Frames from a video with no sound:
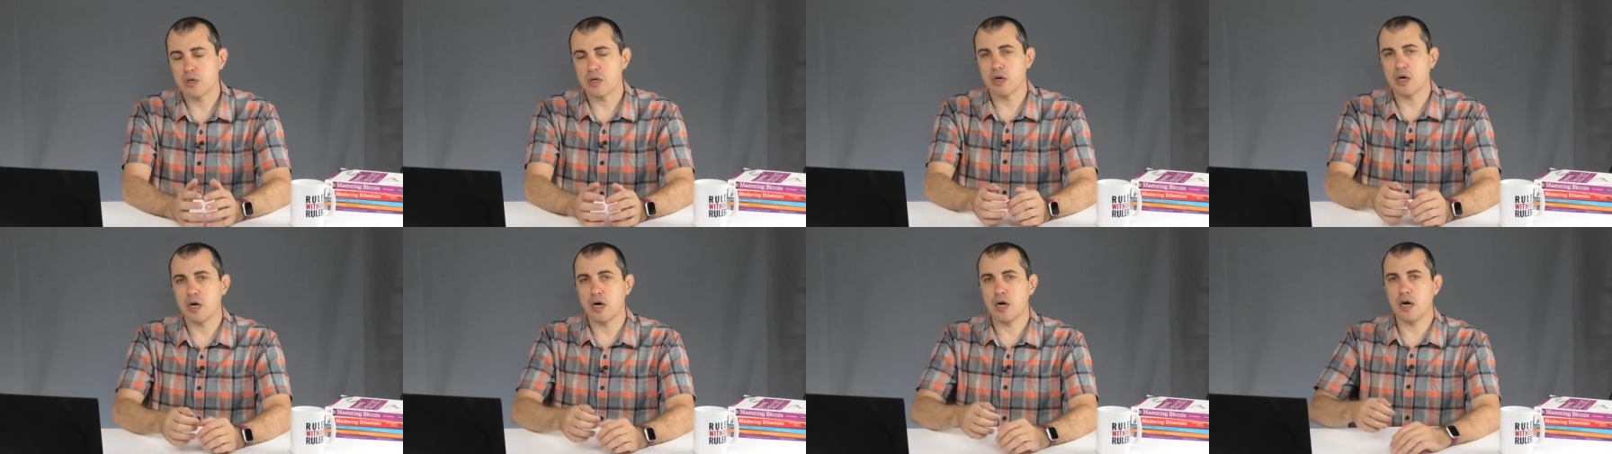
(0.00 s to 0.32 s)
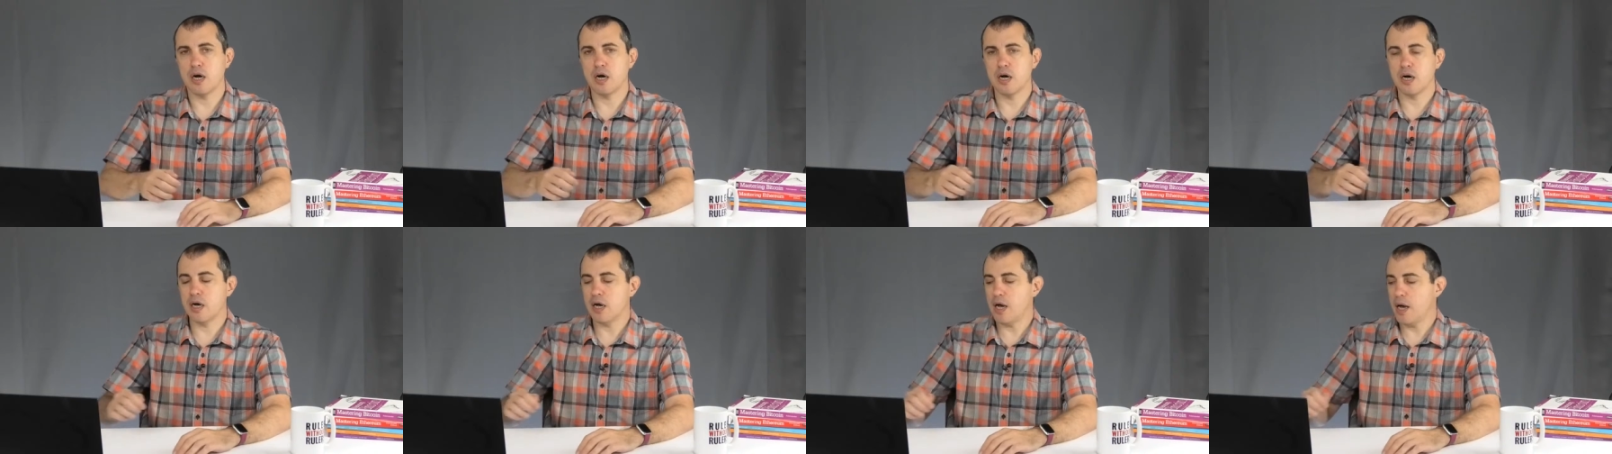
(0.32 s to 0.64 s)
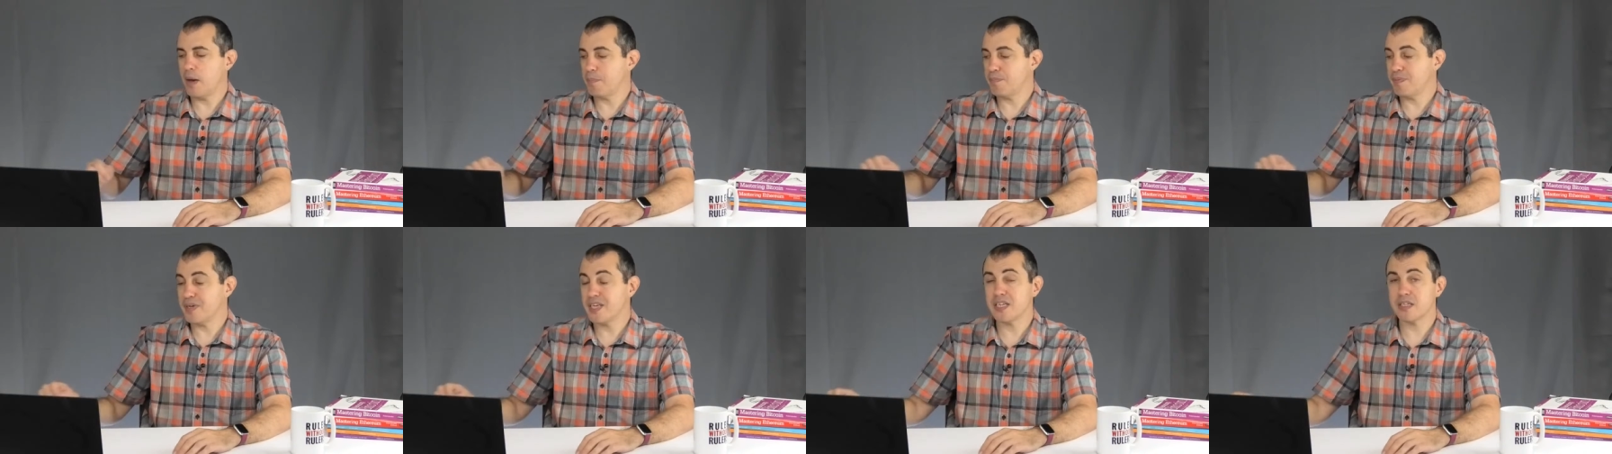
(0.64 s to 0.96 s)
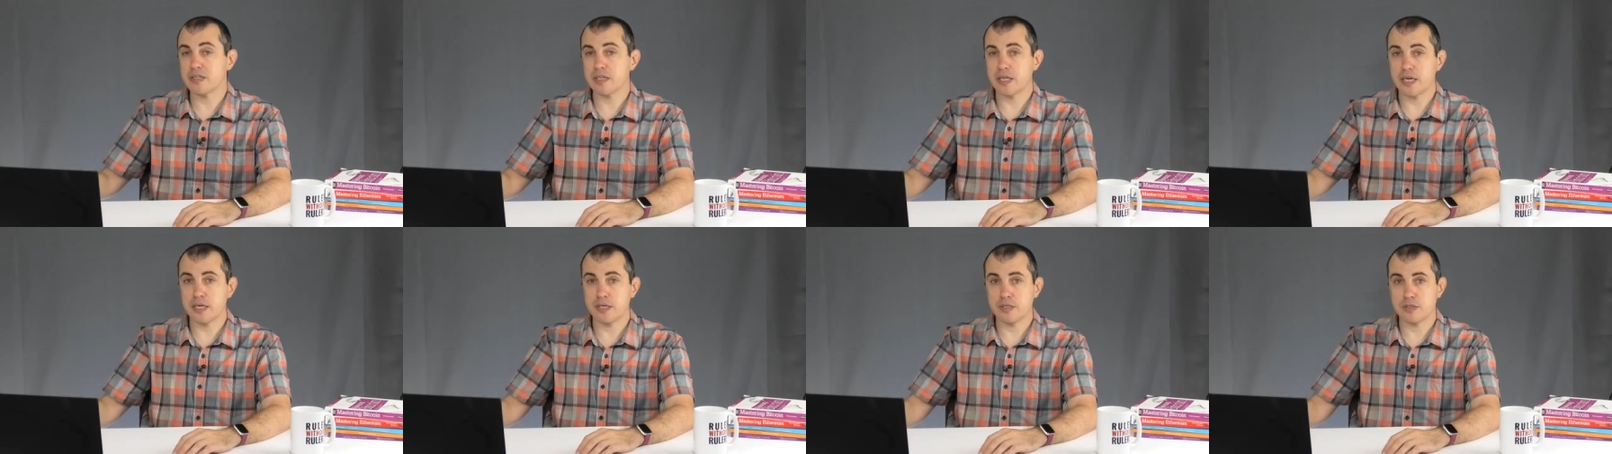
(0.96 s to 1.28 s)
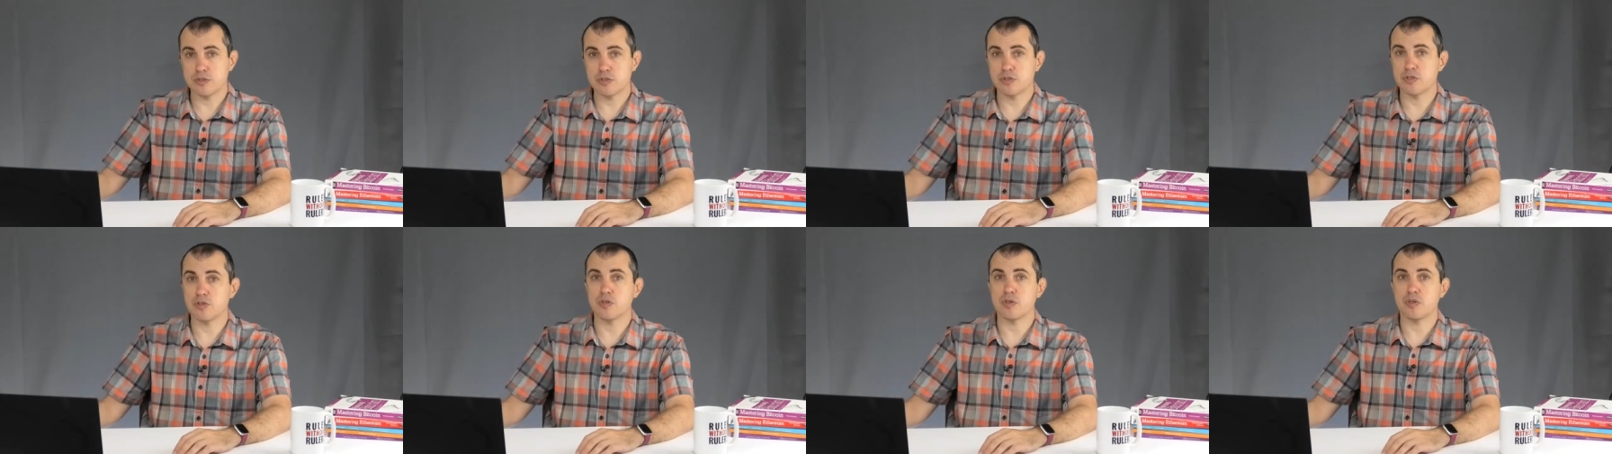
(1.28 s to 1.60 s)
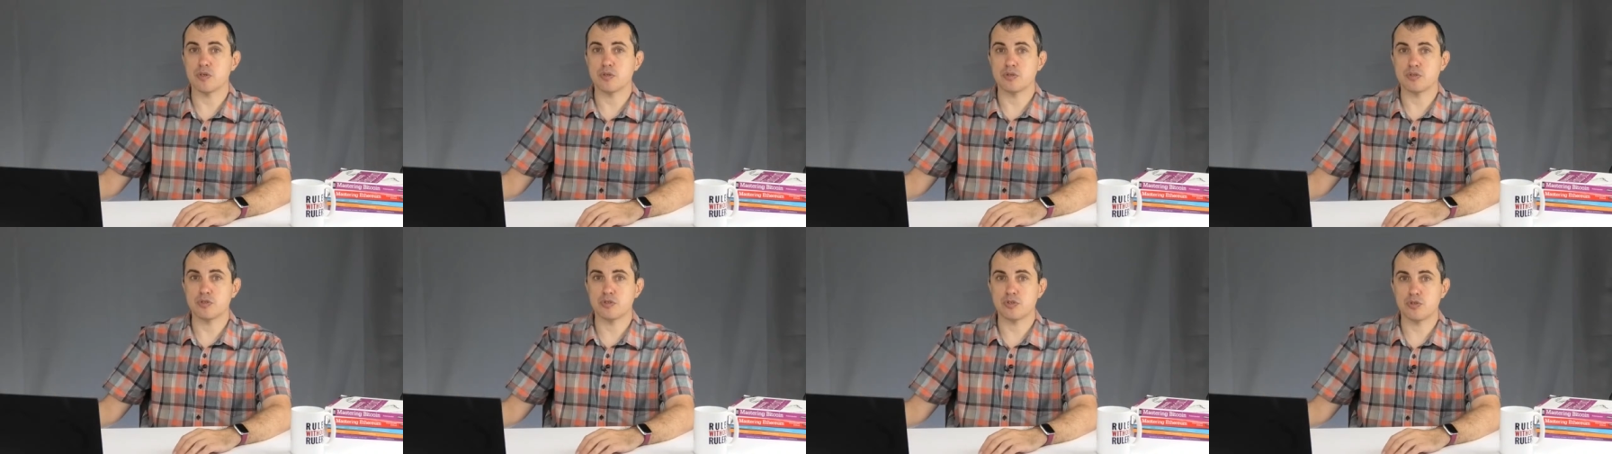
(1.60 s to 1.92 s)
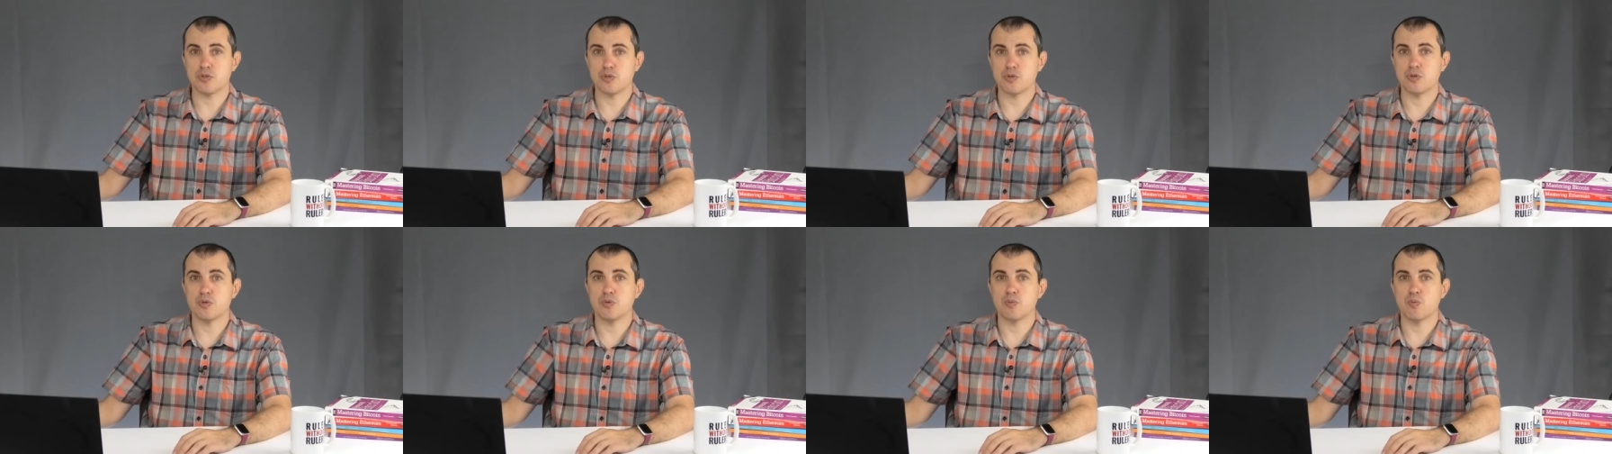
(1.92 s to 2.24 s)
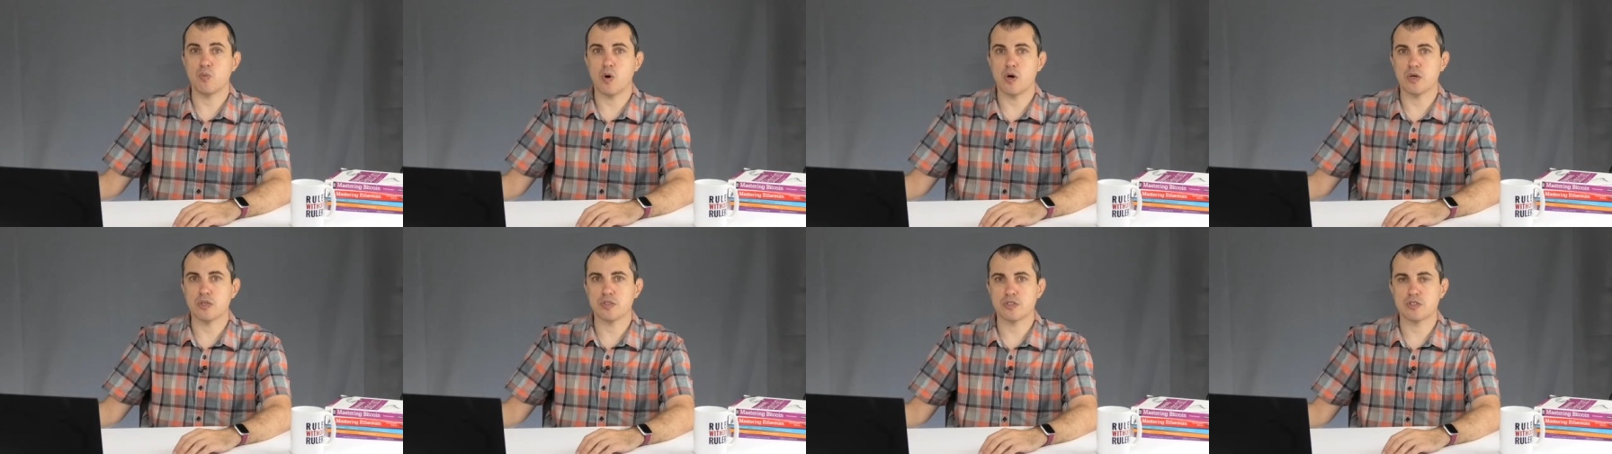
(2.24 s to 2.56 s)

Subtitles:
appealing to those who want